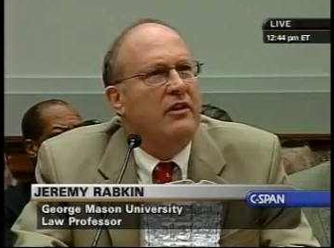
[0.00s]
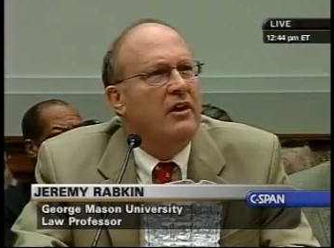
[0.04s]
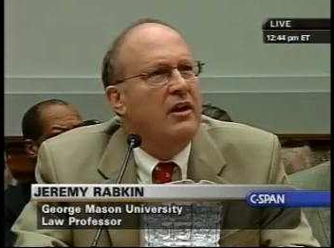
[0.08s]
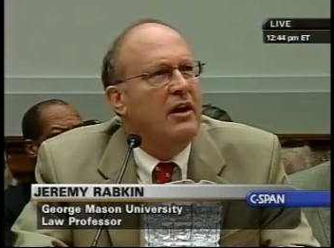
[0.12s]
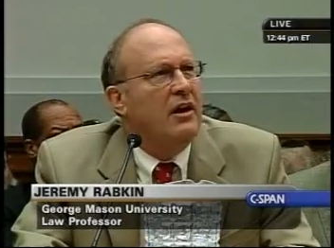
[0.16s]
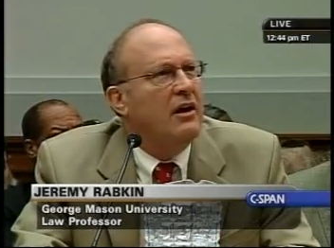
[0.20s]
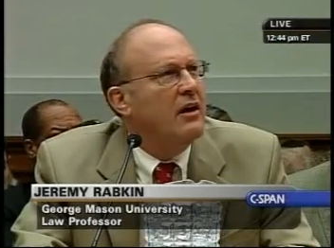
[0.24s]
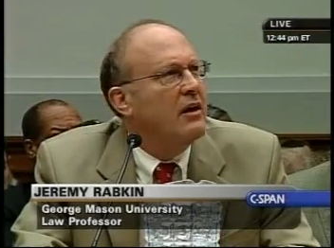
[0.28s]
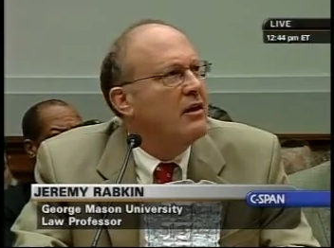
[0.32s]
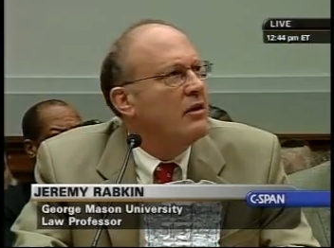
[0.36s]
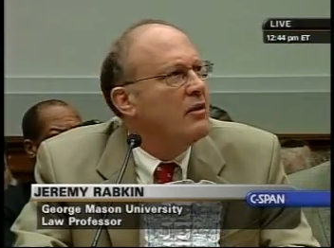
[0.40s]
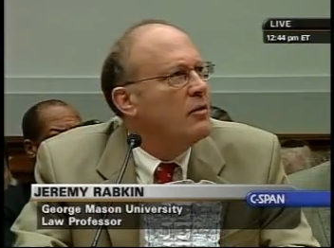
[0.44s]

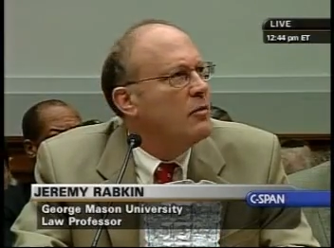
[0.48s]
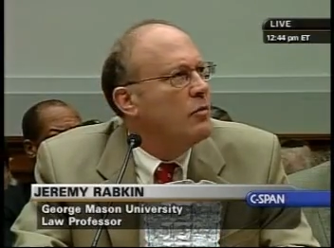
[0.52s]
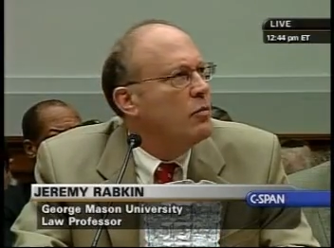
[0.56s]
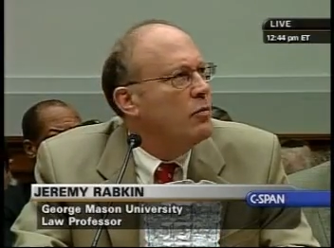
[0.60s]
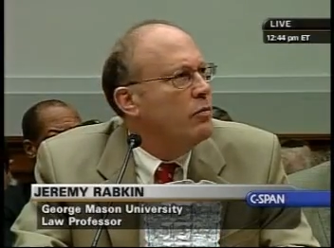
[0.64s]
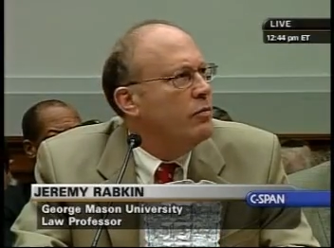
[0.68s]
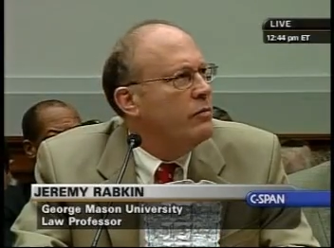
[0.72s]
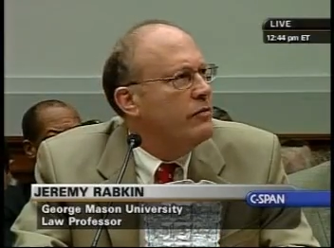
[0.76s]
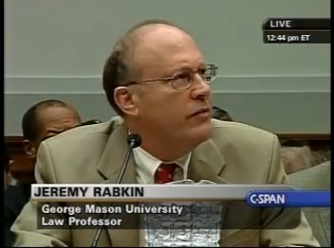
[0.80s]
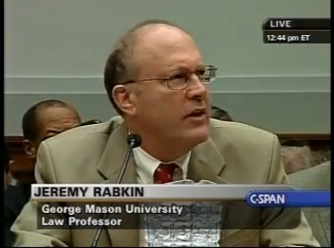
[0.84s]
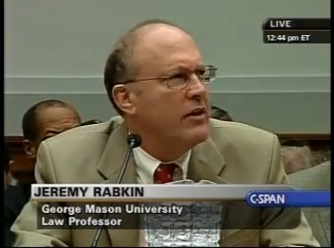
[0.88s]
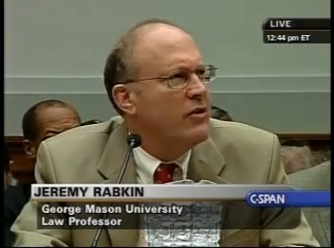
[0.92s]

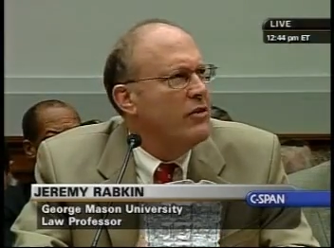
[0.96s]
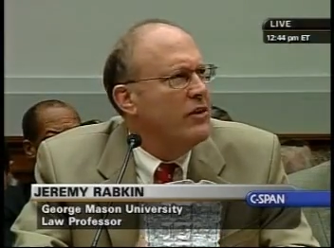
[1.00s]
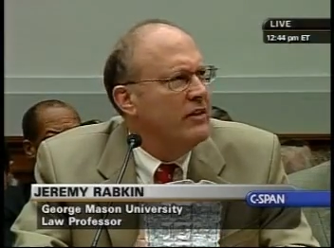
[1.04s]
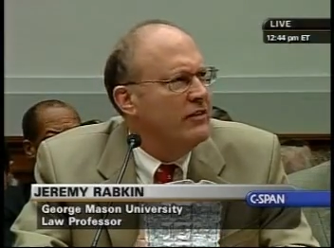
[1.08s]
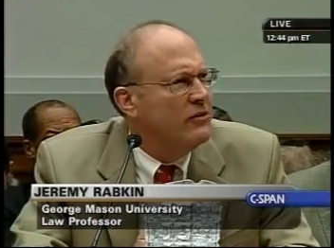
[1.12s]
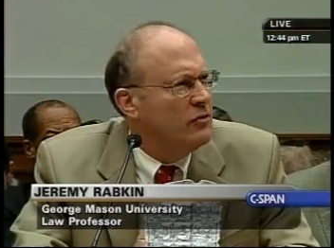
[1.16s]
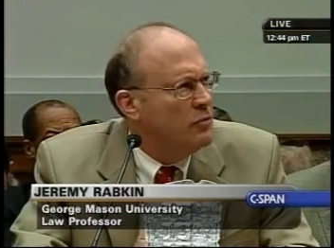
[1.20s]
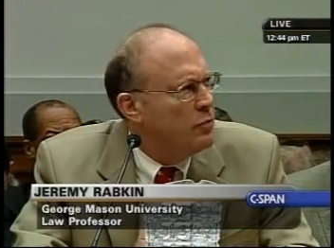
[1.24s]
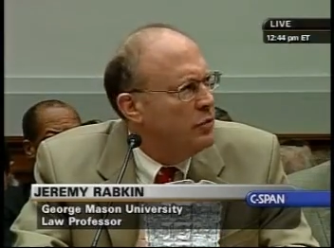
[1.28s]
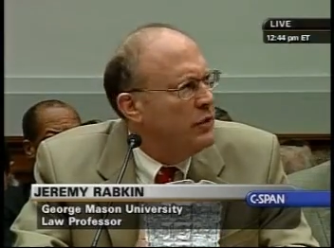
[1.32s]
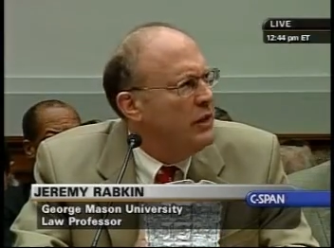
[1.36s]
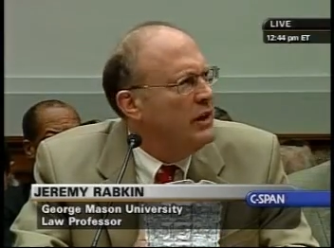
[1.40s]
There
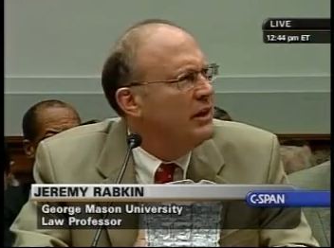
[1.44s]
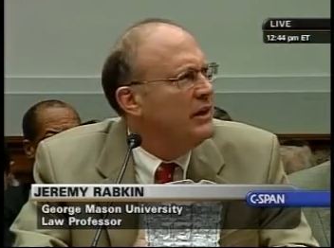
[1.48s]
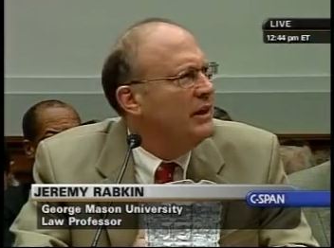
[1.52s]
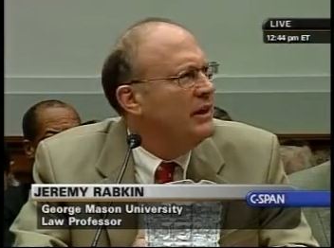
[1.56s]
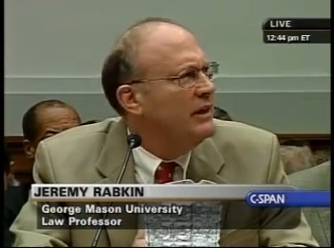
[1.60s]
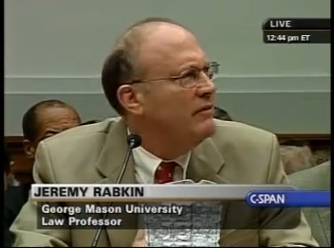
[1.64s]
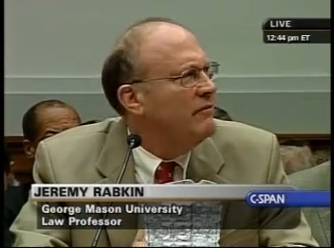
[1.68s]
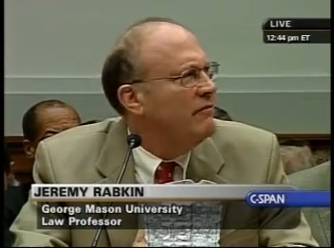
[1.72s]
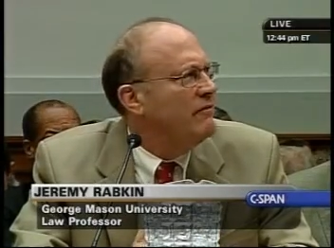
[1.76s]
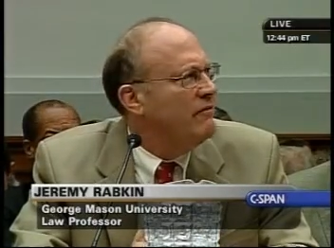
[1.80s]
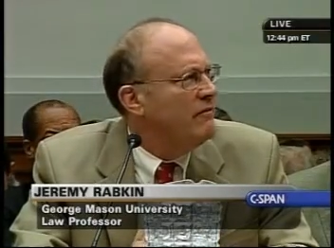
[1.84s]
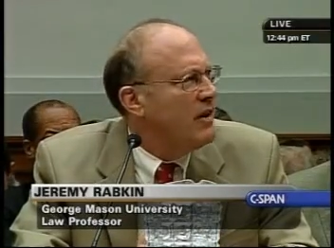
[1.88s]
is
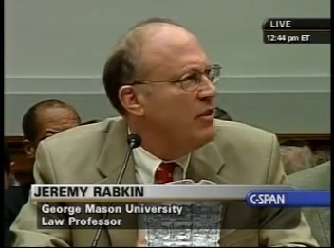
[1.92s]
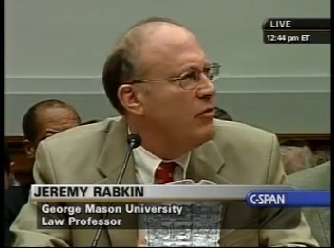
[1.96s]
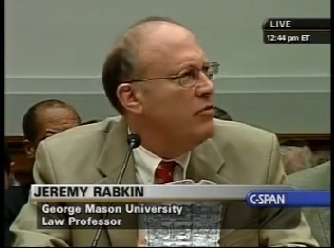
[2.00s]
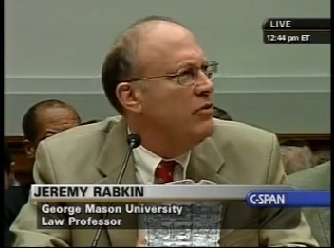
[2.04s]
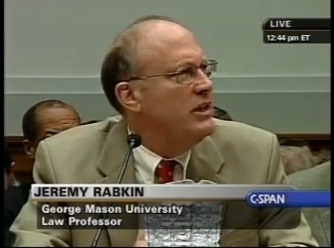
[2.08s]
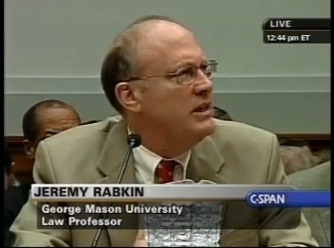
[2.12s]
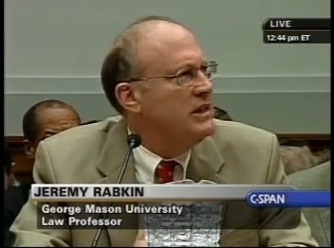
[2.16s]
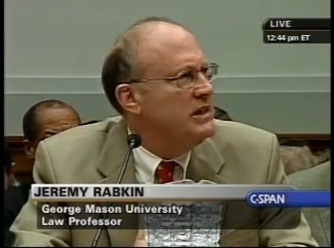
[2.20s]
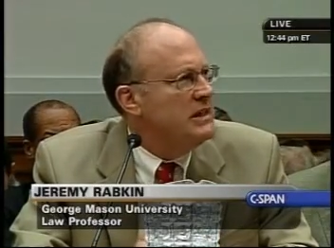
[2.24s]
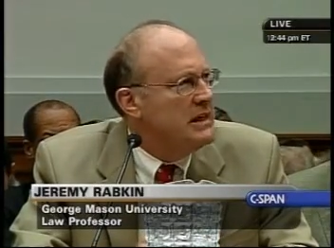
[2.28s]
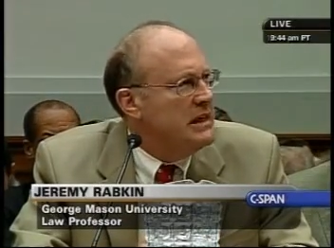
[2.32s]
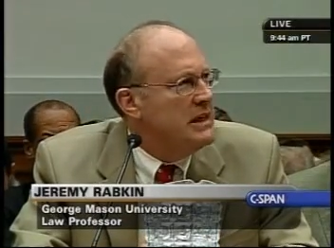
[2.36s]
really very
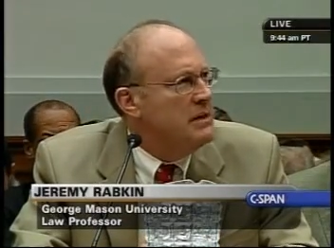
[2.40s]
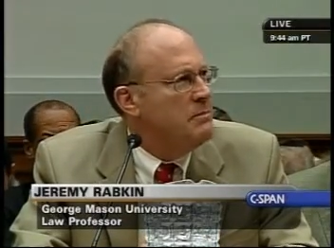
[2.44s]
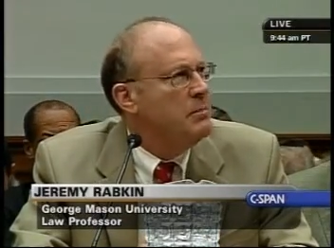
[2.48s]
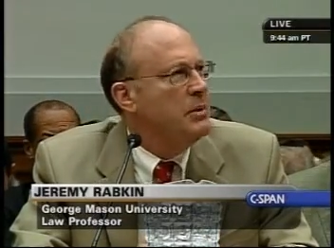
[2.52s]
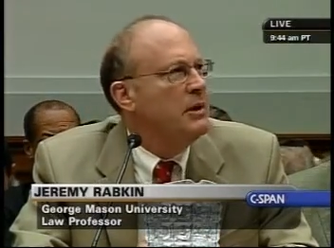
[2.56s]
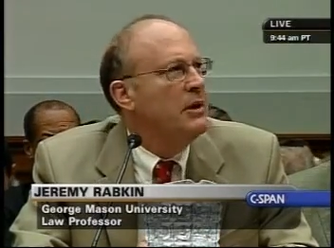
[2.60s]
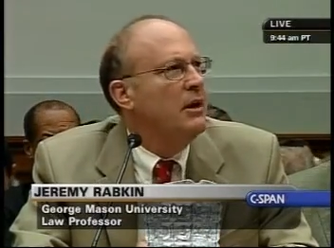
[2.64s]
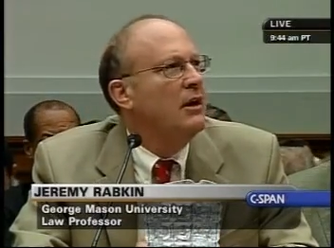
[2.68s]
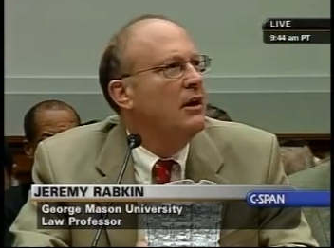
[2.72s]
deep